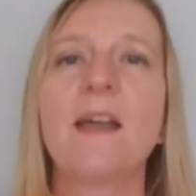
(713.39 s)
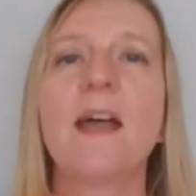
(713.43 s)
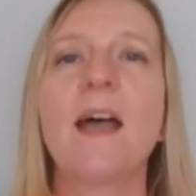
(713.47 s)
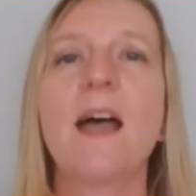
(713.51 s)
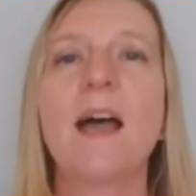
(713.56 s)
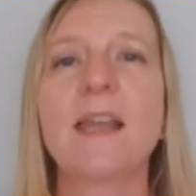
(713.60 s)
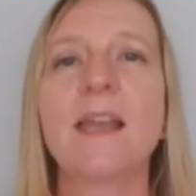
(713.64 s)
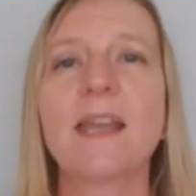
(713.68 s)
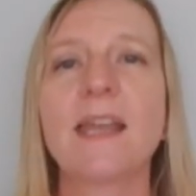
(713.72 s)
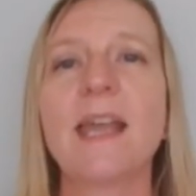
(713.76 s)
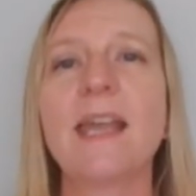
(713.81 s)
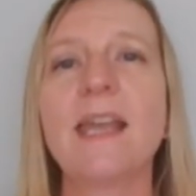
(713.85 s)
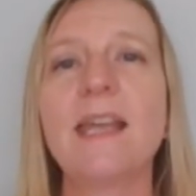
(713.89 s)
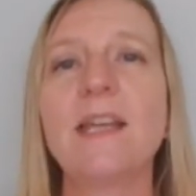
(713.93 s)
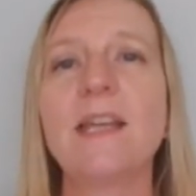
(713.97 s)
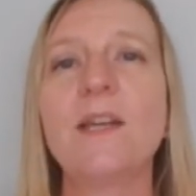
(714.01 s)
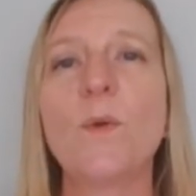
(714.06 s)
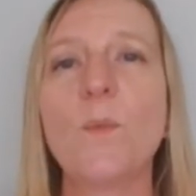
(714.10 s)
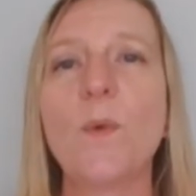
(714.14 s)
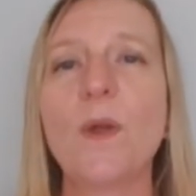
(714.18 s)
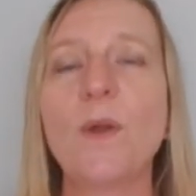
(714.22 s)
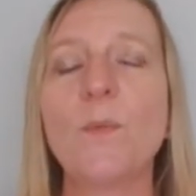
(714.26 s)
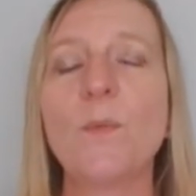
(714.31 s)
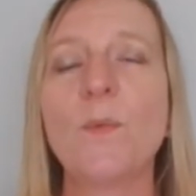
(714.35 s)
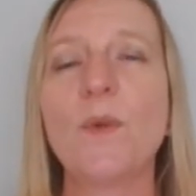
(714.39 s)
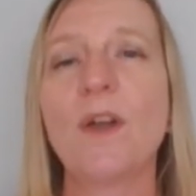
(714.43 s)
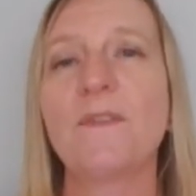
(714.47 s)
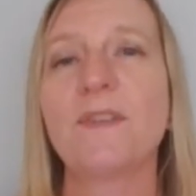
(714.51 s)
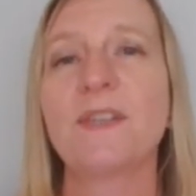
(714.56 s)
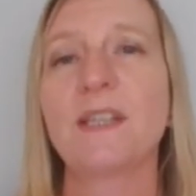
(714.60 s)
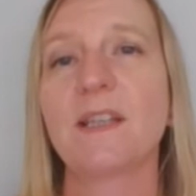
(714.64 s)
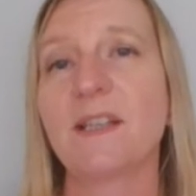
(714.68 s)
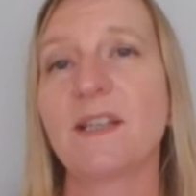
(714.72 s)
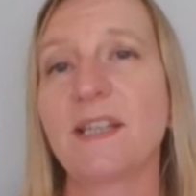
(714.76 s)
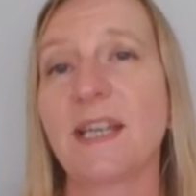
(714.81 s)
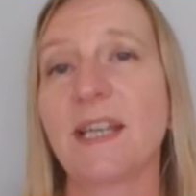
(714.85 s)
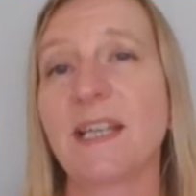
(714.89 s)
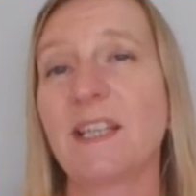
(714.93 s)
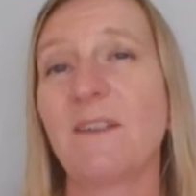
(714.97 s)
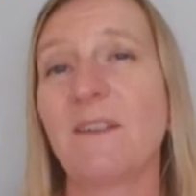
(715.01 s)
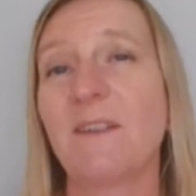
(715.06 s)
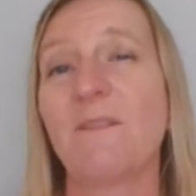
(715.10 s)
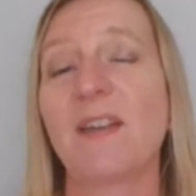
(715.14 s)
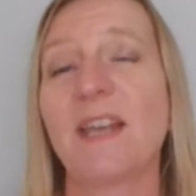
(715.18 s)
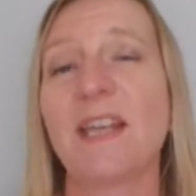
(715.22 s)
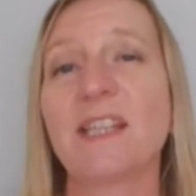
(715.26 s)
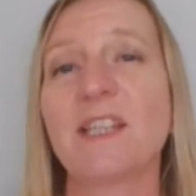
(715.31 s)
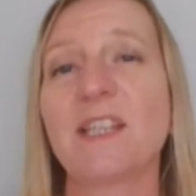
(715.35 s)
Again, when we are facilitating
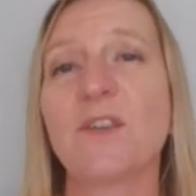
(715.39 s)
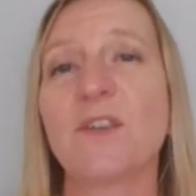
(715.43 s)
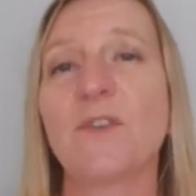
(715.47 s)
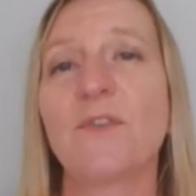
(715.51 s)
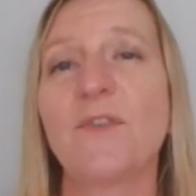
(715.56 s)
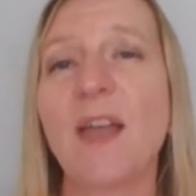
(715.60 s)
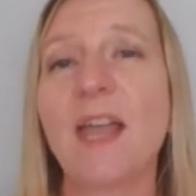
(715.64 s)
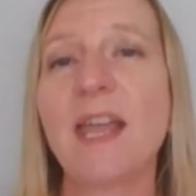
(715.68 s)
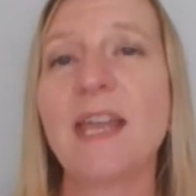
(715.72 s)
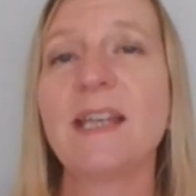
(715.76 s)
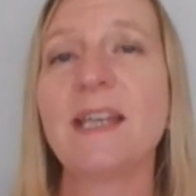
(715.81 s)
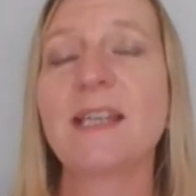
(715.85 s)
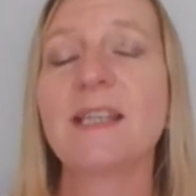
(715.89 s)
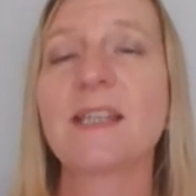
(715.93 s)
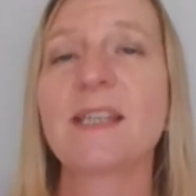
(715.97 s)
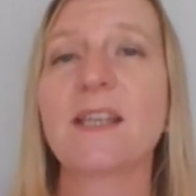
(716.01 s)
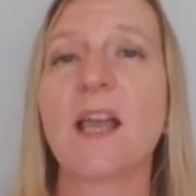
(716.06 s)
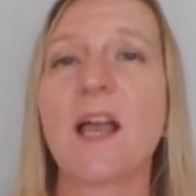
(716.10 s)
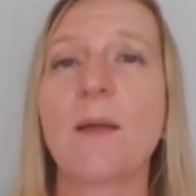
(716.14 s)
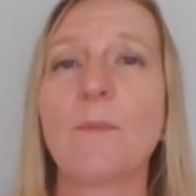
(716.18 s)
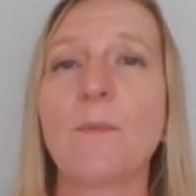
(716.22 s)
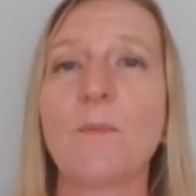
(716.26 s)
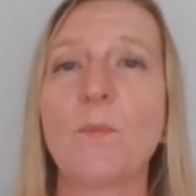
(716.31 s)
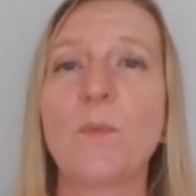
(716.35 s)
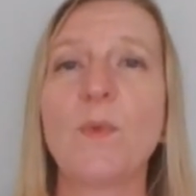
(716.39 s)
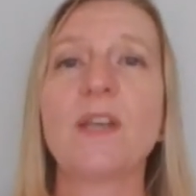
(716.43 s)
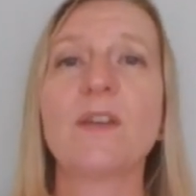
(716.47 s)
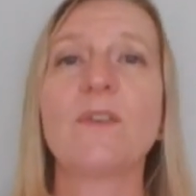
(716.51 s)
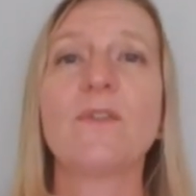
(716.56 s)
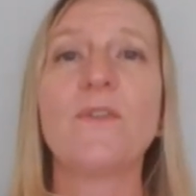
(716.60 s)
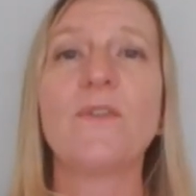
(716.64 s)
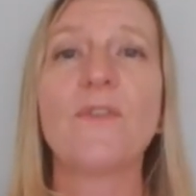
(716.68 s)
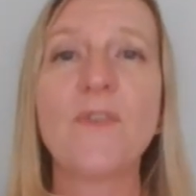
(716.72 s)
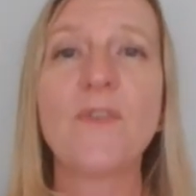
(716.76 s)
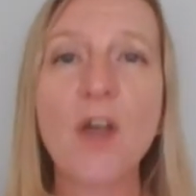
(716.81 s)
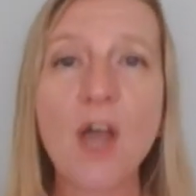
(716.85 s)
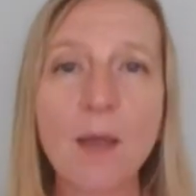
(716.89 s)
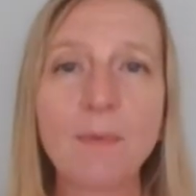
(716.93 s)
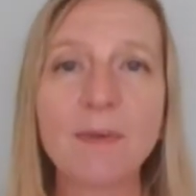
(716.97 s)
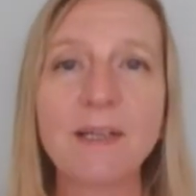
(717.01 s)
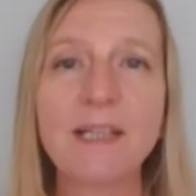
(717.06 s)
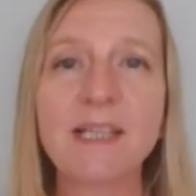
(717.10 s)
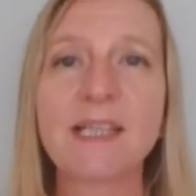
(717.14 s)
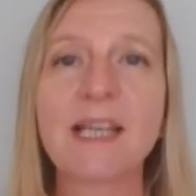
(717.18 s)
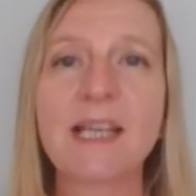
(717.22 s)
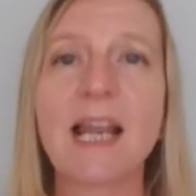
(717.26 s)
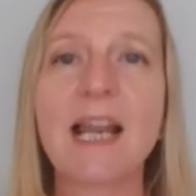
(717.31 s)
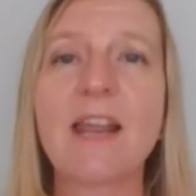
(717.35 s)
face-to-face, we can verbally
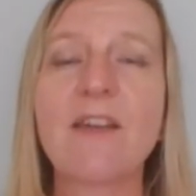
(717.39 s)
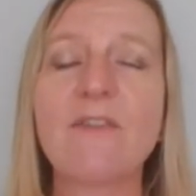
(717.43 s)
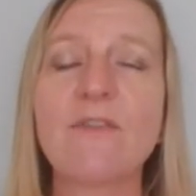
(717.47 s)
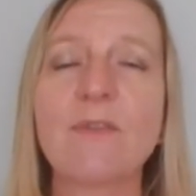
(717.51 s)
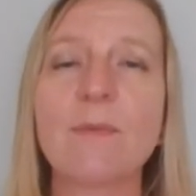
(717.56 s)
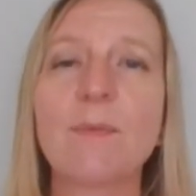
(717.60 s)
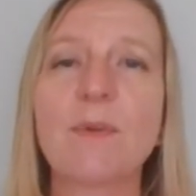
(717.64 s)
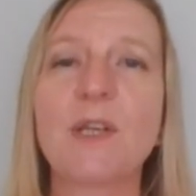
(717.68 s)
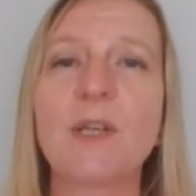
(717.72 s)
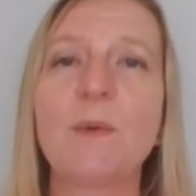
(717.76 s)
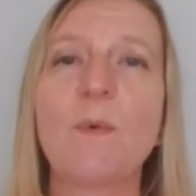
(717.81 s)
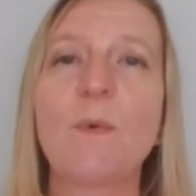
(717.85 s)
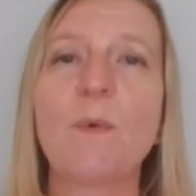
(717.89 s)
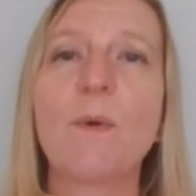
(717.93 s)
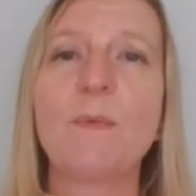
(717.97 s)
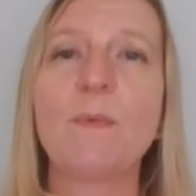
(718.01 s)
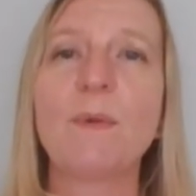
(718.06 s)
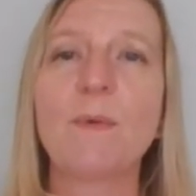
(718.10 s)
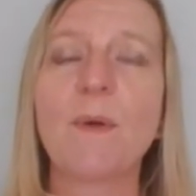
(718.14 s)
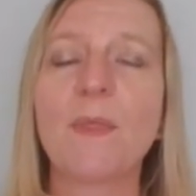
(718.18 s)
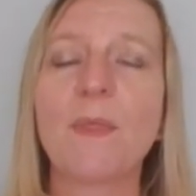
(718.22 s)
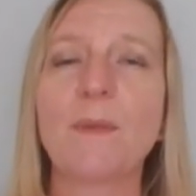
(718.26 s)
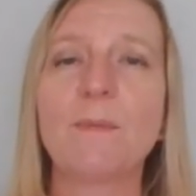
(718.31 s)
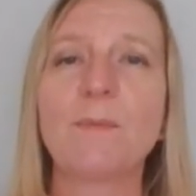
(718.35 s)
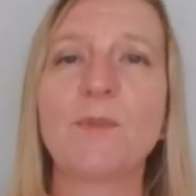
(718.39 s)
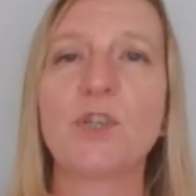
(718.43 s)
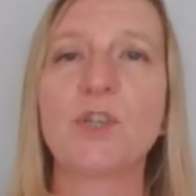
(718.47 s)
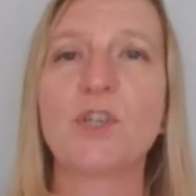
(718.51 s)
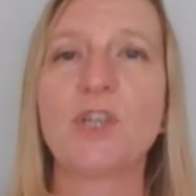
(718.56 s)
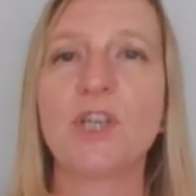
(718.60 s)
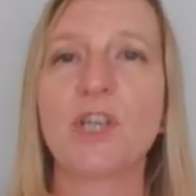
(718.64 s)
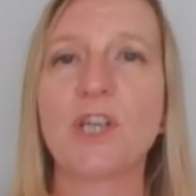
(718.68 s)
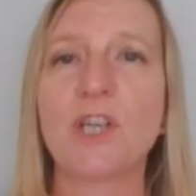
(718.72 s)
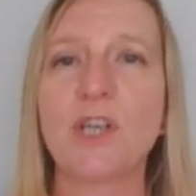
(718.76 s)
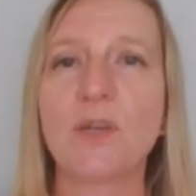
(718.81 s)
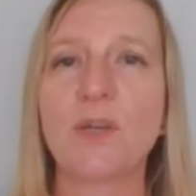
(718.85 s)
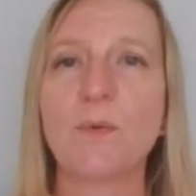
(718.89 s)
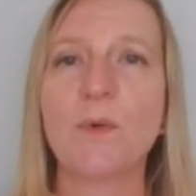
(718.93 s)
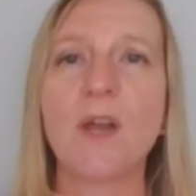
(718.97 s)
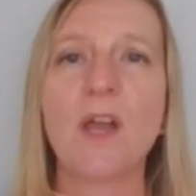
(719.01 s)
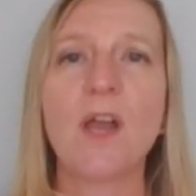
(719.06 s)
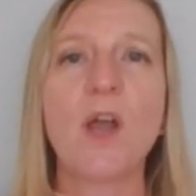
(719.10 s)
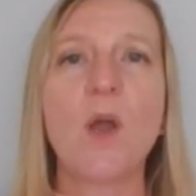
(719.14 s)
tell everybody what we want them to do.